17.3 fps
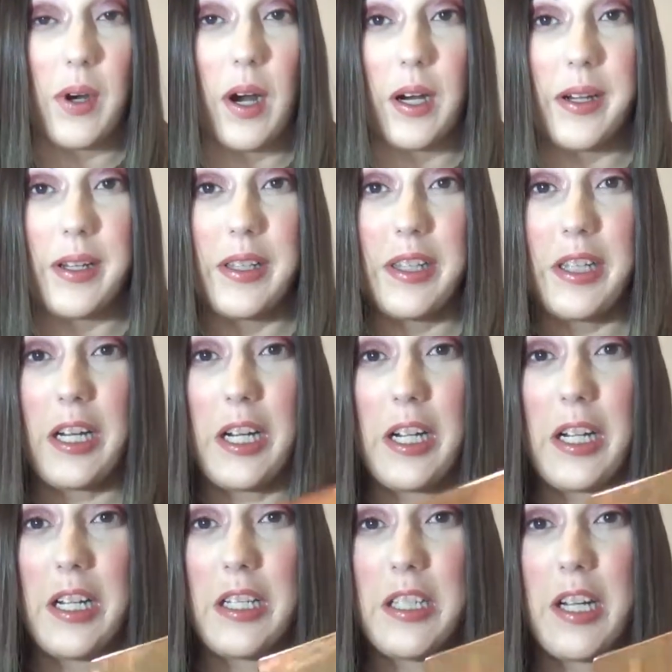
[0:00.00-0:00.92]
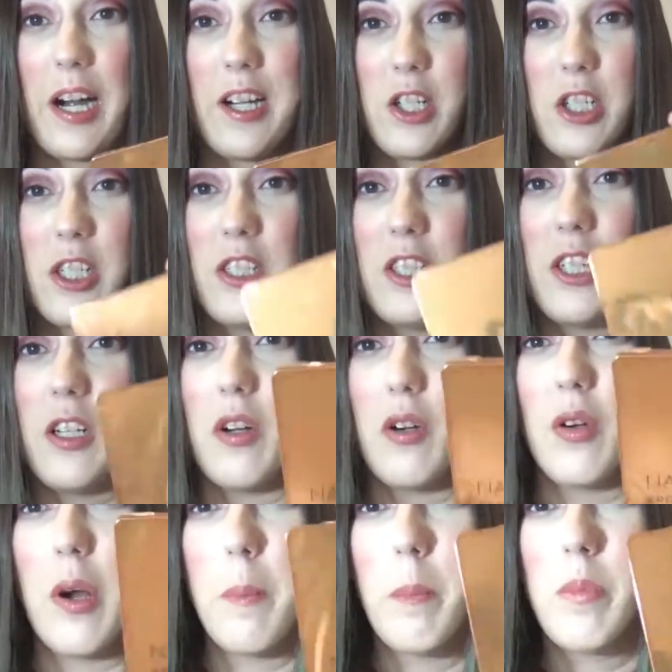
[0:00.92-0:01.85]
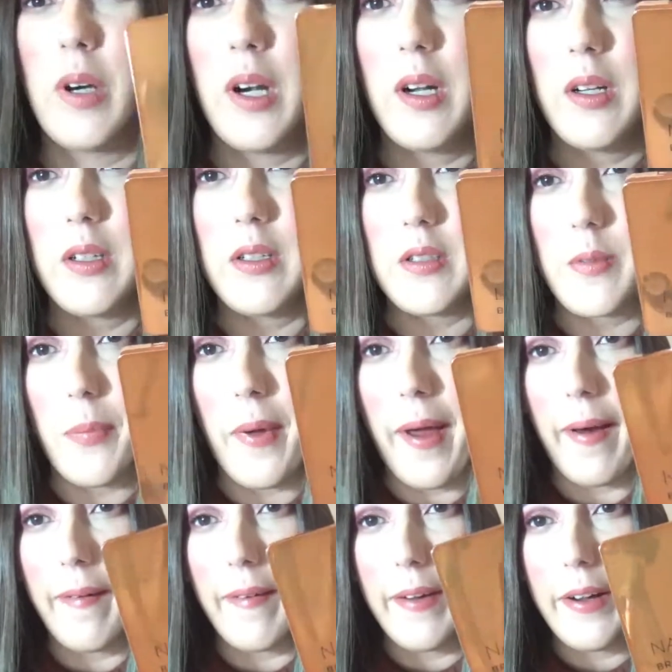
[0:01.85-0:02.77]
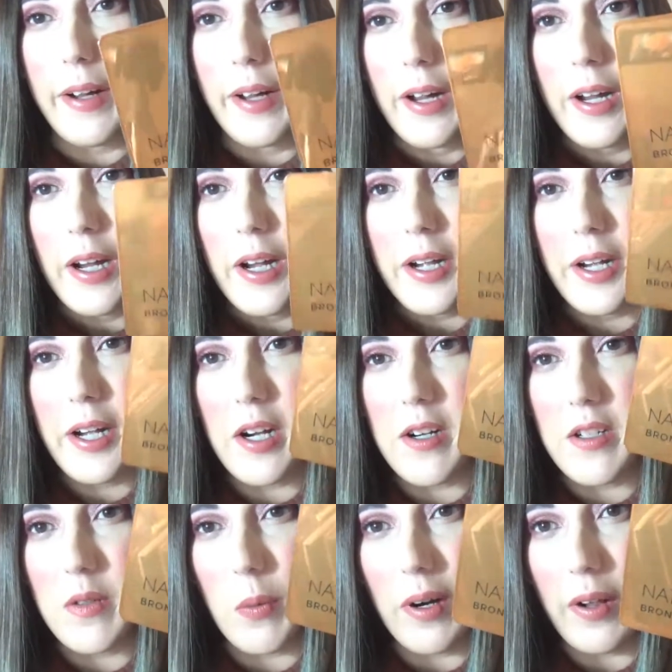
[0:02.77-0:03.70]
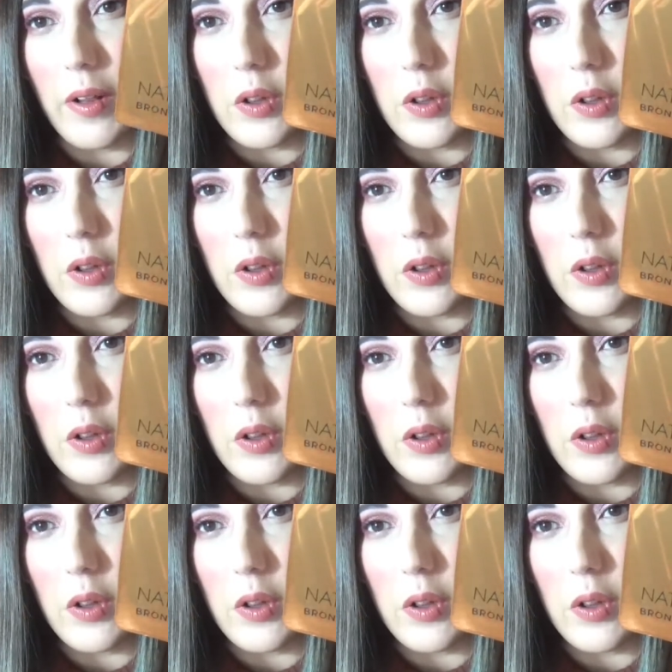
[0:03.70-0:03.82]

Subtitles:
on the Natasha Denona Bronze palette. Here's what it